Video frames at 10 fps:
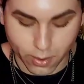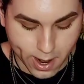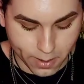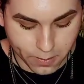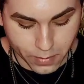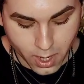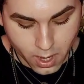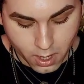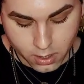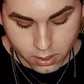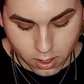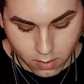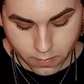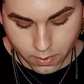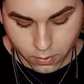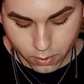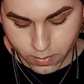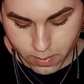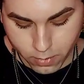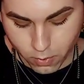okay? So for group
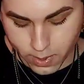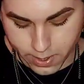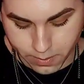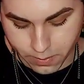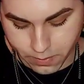number one